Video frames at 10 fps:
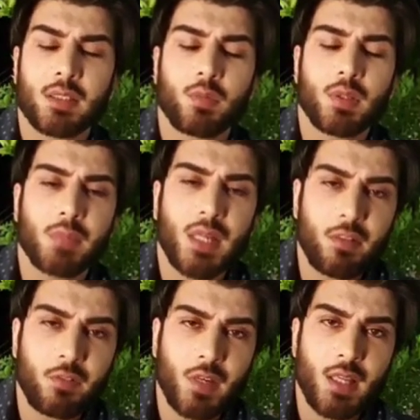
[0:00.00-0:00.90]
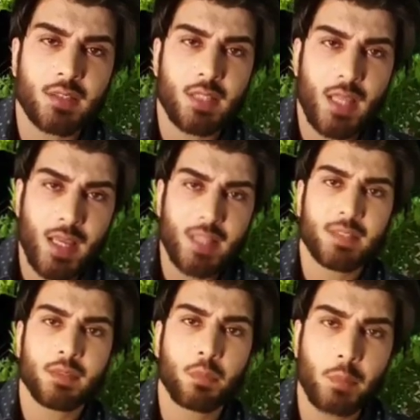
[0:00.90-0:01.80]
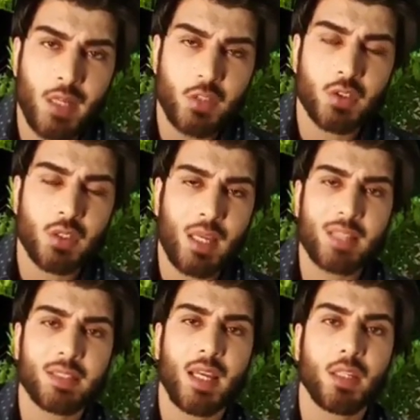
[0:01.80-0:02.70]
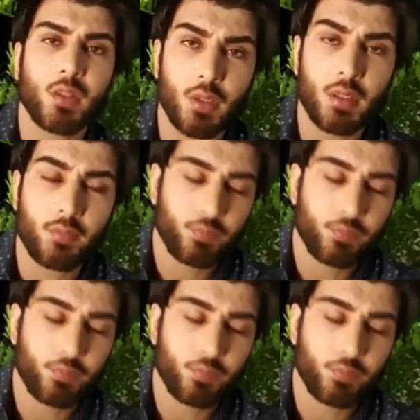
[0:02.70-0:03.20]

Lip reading: with my fans as much as I could.